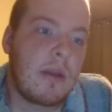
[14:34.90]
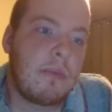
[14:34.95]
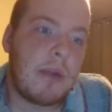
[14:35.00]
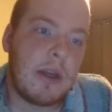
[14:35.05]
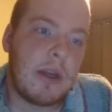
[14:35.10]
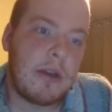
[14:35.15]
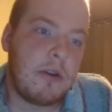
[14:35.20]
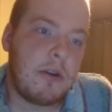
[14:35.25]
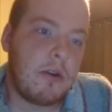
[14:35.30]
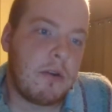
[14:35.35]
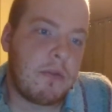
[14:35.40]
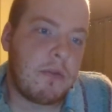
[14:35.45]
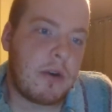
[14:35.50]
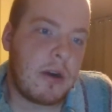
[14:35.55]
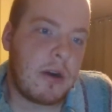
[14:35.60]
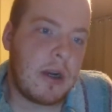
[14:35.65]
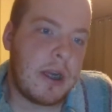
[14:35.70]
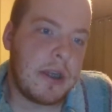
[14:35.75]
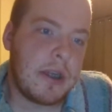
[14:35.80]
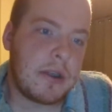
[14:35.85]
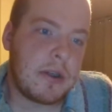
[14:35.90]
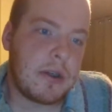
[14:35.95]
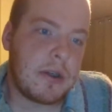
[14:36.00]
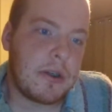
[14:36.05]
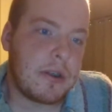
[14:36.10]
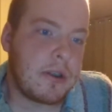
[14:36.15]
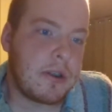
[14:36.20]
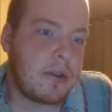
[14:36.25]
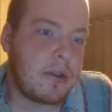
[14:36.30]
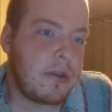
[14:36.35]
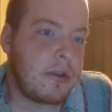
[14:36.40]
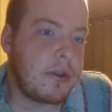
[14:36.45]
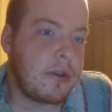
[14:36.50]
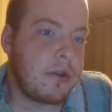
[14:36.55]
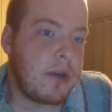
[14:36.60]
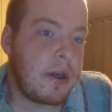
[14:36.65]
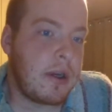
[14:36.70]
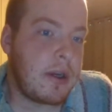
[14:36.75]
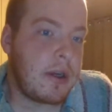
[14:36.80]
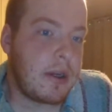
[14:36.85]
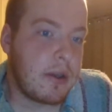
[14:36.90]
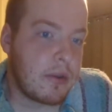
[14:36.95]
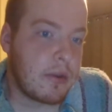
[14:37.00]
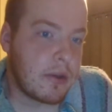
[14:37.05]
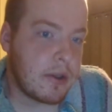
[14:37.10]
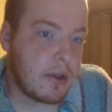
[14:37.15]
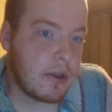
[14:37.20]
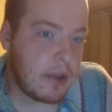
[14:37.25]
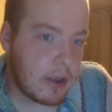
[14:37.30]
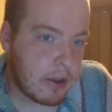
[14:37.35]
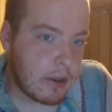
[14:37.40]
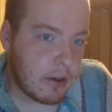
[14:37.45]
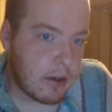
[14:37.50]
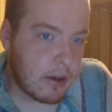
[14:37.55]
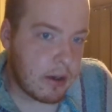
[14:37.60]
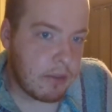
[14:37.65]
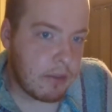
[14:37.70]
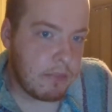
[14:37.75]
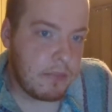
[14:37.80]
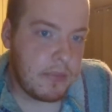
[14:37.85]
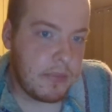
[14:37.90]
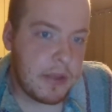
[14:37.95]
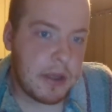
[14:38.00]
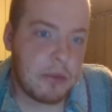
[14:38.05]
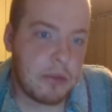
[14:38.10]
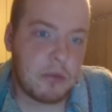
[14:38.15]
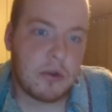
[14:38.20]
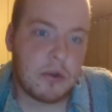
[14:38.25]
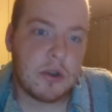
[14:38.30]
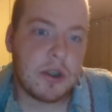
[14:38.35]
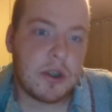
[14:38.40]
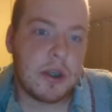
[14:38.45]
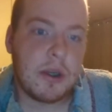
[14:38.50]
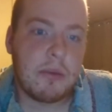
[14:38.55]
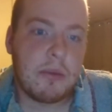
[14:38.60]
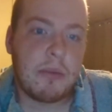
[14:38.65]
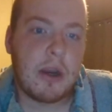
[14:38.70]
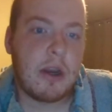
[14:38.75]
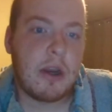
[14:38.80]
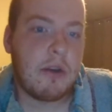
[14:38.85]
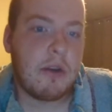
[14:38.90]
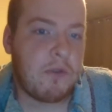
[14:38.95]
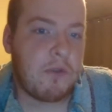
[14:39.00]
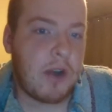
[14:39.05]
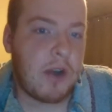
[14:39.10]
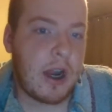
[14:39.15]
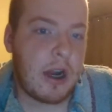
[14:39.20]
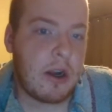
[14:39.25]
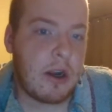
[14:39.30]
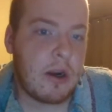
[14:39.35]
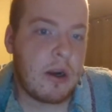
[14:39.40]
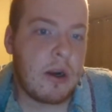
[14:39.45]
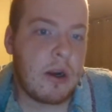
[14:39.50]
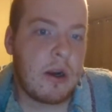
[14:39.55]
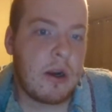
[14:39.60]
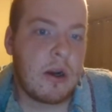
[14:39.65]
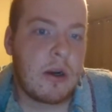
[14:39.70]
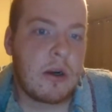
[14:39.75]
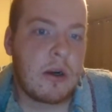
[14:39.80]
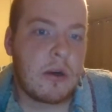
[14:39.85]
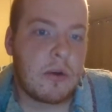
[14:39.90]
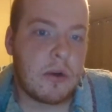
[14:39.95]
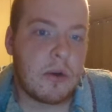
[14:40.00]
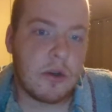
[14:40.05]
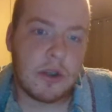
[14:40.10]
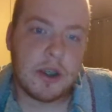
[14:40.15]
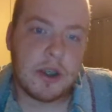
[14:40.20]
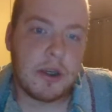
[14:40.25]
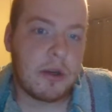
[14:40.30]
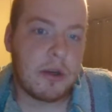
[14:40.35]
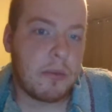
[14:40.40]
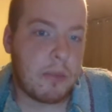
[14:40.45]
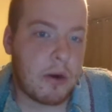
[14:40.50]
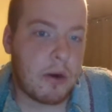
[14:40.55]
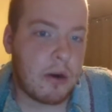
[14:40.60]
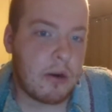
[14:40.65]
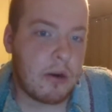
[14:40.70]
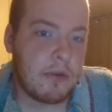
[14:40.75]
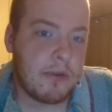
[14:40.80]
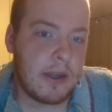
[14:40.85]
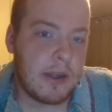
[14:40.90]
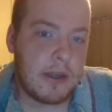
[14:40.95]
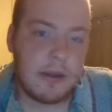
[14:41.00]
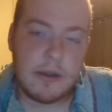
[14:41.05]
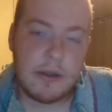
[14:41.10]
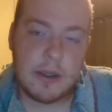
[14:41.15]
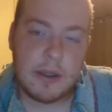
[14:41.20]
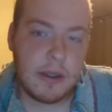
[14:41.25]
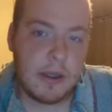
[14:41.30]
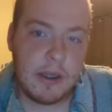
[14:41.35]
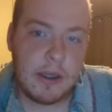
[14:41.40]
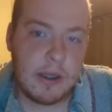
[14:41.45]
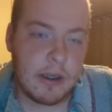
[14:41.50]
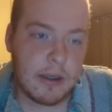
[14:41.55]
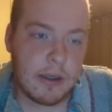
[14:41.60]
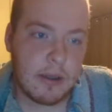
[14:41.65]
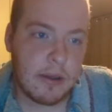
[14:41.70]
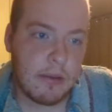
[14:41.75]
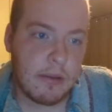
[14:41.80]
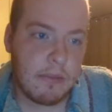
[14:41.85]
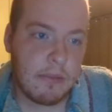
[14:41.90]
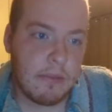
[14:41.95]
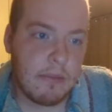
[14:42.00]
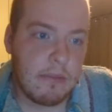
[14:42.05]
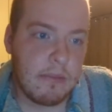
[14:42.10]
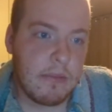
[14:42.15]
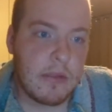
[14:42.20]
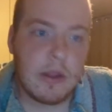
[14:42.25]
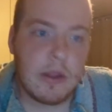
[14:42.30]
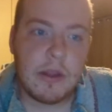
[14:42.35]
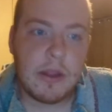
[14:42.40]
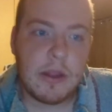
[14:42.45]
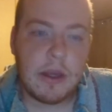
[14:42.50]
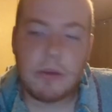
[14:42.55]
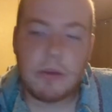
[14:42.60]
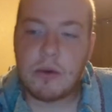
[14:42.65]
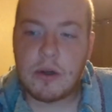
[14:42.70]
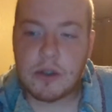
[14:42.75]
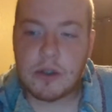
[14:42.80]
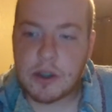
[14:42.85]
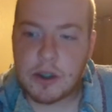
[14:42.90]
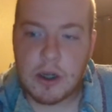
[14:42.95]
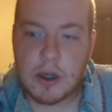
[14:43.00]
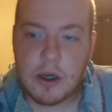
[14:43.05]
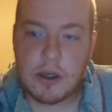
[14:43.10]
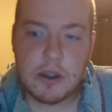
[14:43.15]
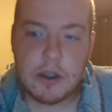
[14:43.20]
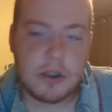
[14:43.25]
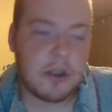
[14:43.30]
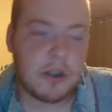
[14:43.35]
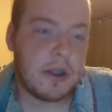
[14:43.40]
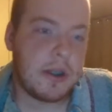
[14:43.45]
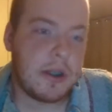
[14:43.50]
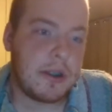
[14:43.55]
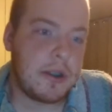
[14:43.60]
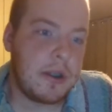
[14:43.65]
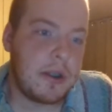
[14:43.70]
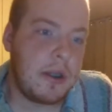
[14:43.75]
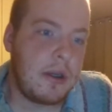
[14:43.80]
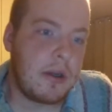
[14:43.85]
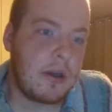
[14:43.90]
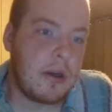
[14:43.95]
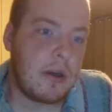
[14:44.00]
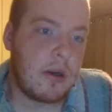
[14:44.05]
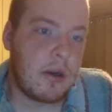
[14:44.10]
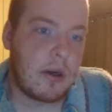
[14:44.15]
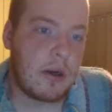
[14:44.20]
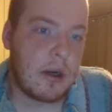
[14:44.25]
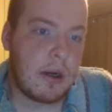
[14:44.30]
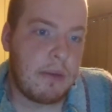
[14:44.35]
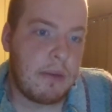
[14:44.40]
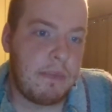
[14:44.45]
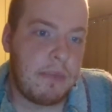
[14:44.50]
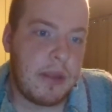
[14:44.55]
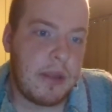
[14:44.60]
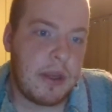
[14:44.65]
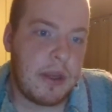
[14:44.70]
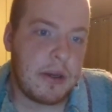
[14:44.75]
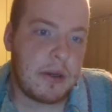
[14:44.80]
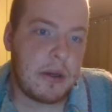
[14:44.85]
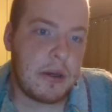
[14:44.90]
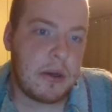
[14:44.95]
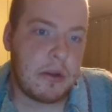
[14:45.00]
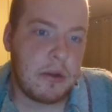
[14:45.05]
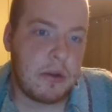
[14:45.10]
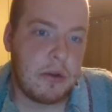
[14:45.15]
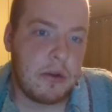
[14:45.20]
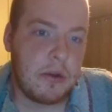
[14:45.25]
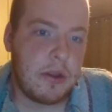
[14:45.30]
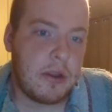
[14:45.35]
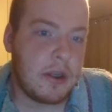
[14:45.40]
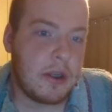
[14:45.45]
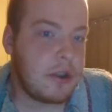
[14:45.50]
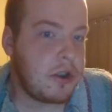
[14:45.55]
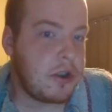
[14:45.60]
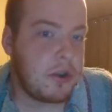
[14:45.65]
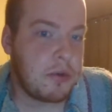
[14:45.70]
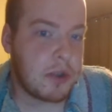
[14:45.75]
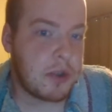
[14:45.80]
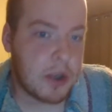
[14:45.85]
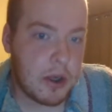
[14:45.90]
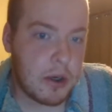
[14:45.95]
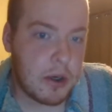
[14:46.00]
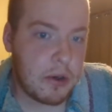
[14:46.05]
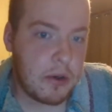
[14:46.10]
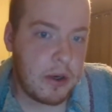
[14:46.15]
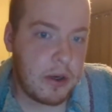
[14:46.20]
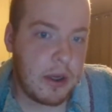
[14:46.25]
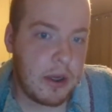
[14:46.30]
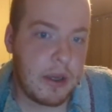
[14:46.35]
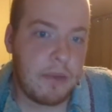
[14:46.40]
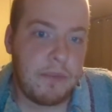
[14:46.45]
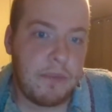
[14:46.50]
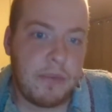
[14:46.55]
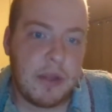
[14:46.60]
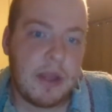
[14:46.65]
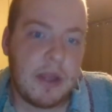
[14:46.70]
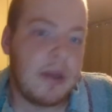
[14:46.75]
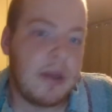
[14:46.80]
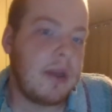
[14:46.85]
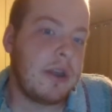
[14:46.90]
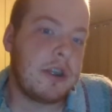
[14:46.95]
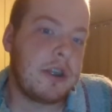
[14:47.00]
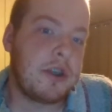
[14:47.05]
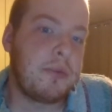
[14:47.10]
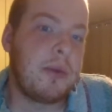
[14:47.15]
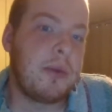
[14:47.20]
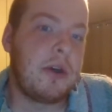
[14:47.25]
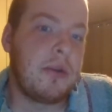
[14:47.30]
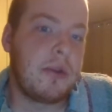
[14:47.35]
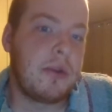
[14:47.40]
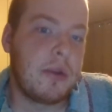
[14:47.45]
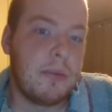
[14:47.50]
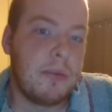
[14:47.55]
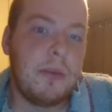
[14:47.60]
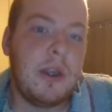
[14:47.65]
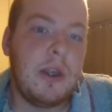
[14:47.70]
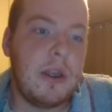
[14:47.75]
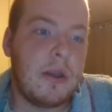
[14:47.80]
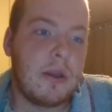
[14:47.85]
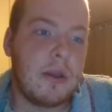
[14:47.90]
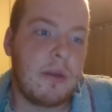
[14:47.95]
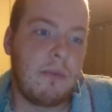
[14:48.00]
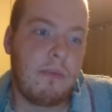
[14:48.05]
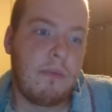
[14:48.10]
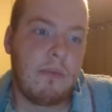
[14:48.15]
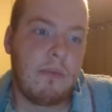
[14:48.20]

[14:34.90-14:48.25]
By two of our ancestors who had killed a deer and were sitting by a fire, roasting a part of it to eat. They were astonished at seeing her and concluded that she was hungry and had smelt the meat.